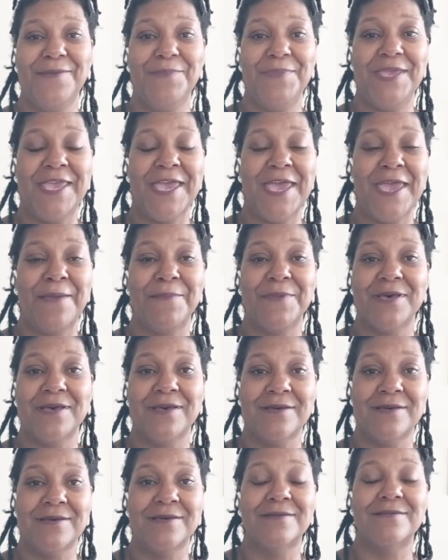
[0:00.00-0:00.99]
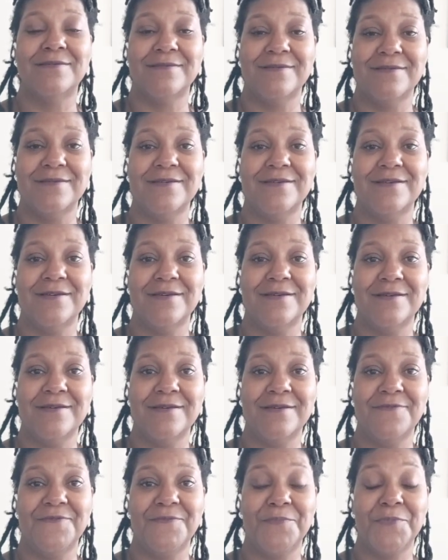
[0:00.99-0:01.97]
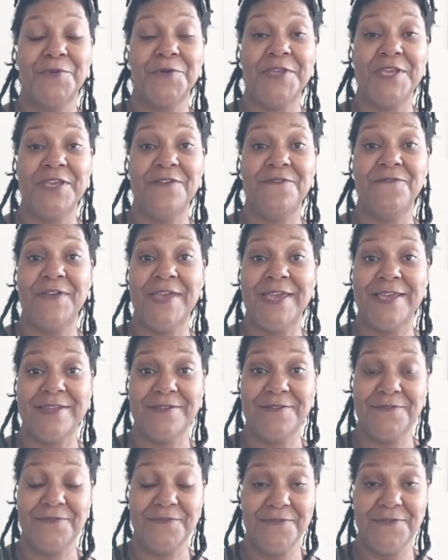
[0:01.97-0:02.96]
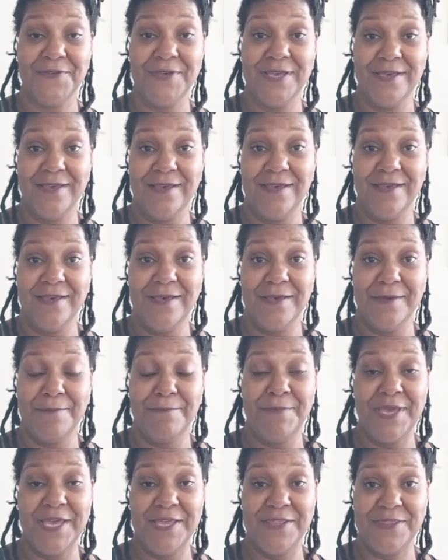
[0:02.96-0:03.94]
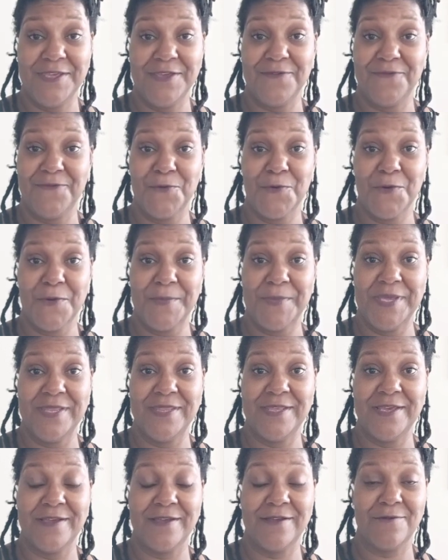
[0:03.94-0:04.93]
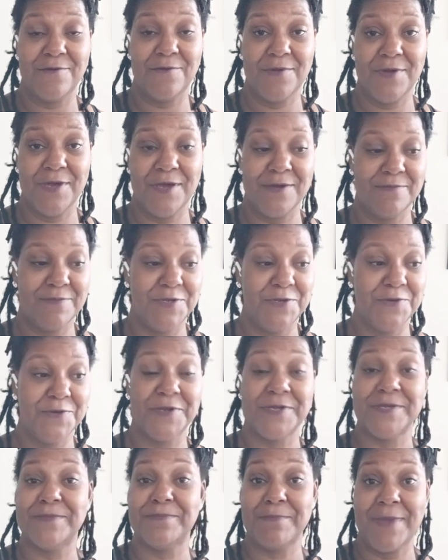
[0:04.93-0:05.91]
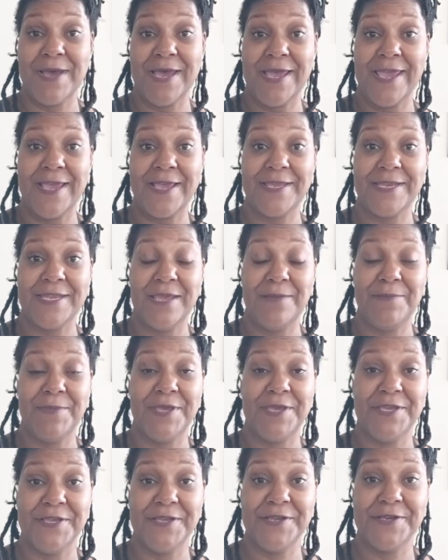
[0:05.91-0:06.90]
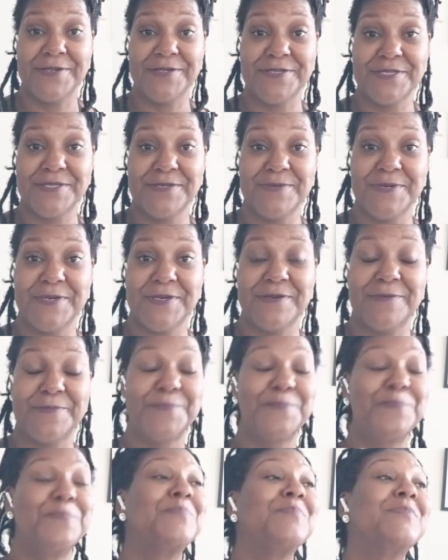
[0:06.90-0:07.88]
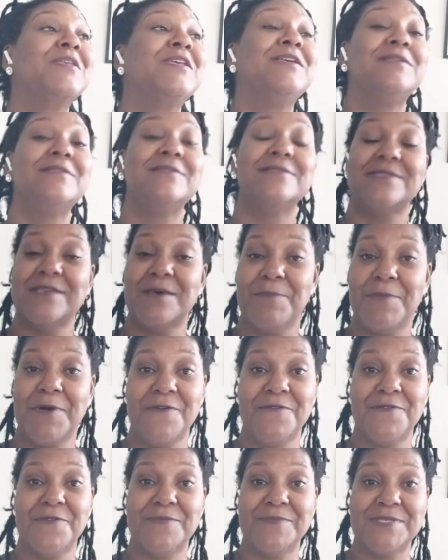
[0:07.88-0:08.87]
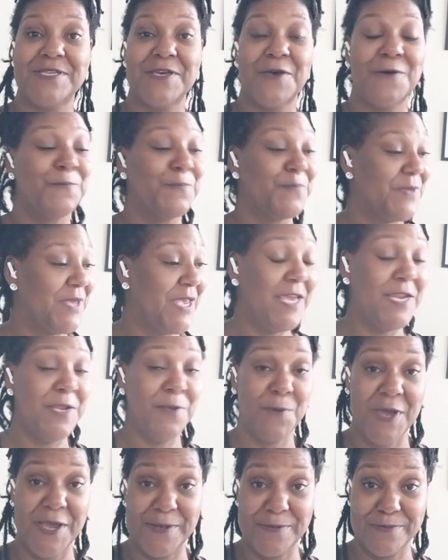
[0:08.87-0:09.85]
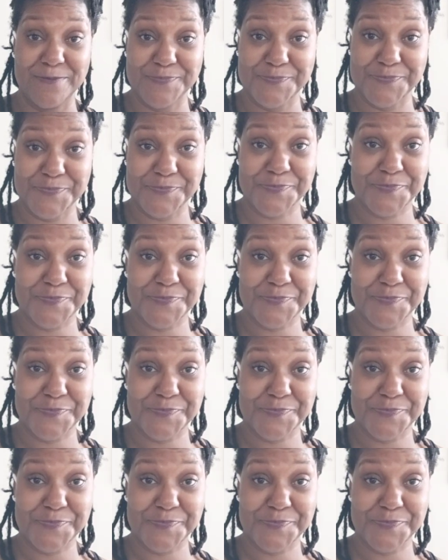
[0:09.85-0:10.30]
It became a pretty effective method for me there during my academia years, some of them. So anyway,